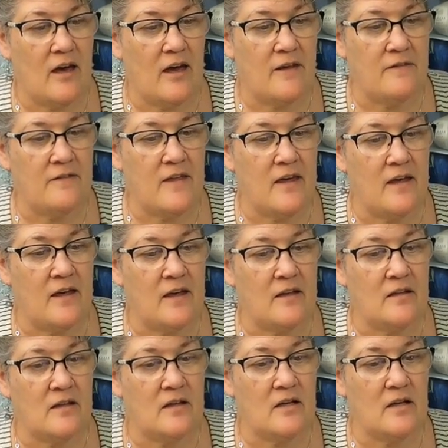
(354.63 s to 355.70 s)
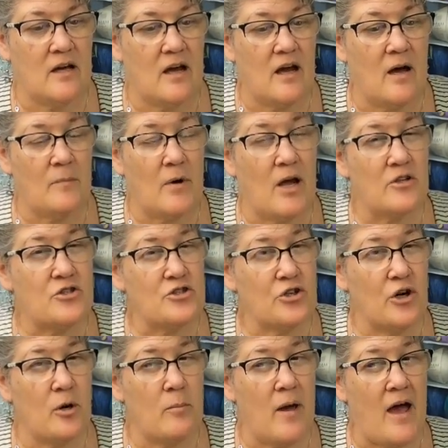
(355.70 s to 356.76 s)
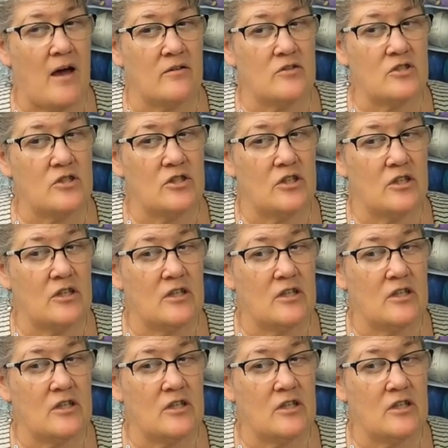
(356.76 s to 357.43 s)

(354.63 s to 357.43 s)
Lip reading: And then I'm not sure about